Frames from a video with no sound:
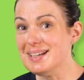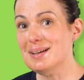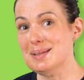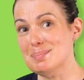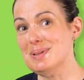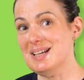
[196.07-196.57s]

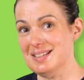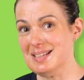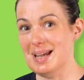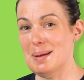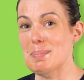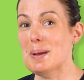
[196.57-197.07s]
on the blood
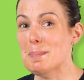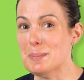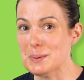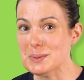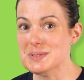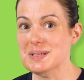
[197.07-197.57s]
type, a
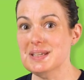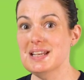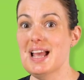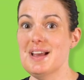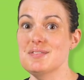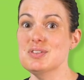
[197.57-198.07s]
person can
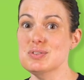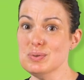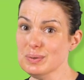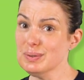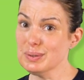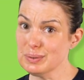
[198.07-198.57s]
have
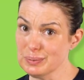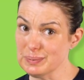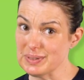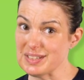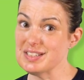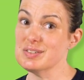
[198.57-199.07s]
certain
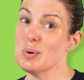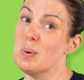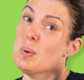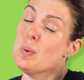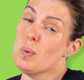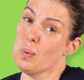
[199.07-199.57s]
agglutinins
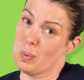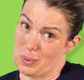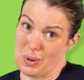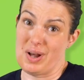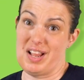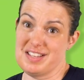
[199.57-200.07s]
or
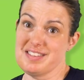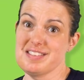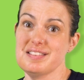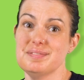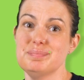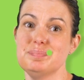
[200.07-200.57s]
not.